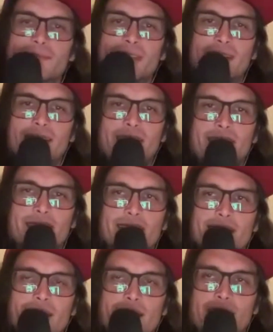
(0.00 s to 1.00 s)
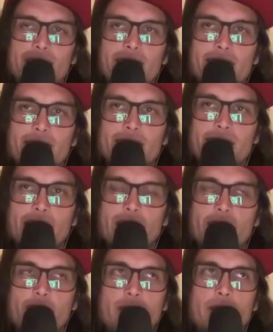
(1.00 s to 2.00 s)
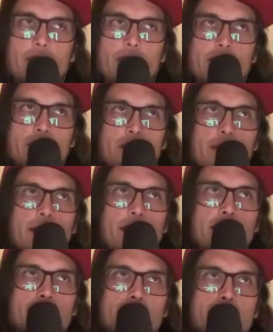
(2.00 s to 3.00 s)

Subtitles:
Uh, I, I've been learning a lot